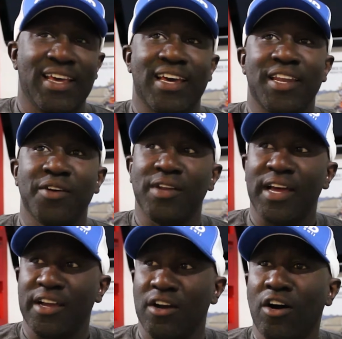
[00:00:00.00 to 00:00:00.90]
And they were
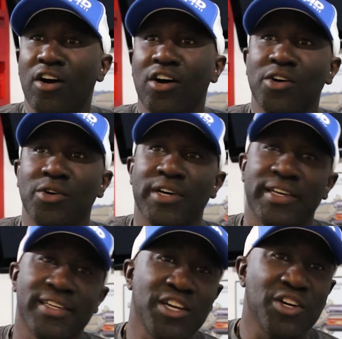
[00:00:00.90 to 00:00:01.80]
like, oh,
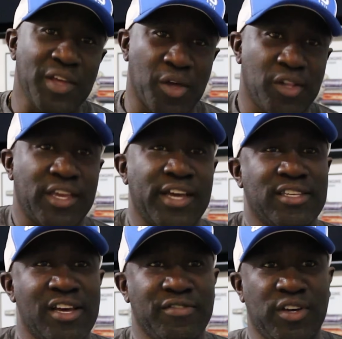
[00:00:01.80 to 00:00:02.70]
you know, the Hellcats
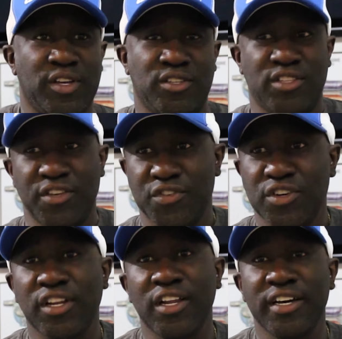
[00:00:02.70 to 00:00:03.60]
have a stiffer
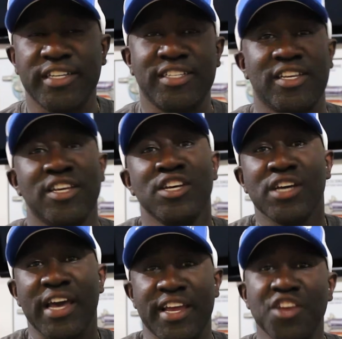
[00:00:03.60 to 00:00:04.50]
clutch
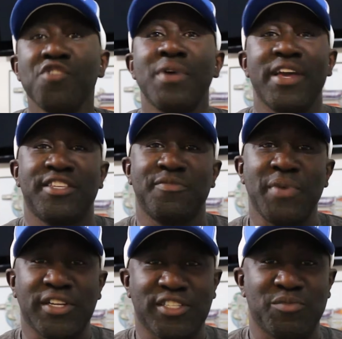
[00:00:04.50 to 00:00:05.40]
and you may
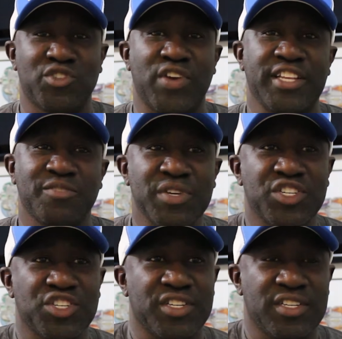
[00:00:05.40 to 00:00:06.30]
smell some
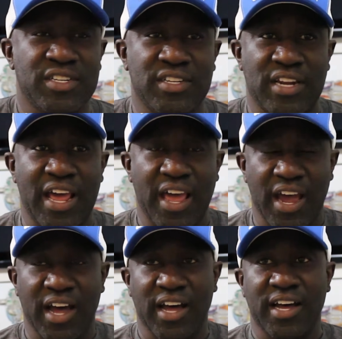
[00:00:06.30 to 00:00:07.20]
transmission
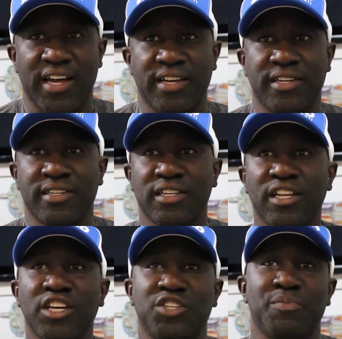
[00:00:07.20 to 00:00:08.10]

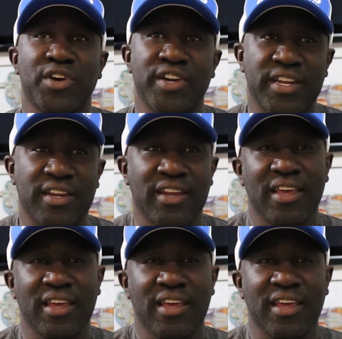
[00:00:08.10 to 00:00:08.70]
clutch burning.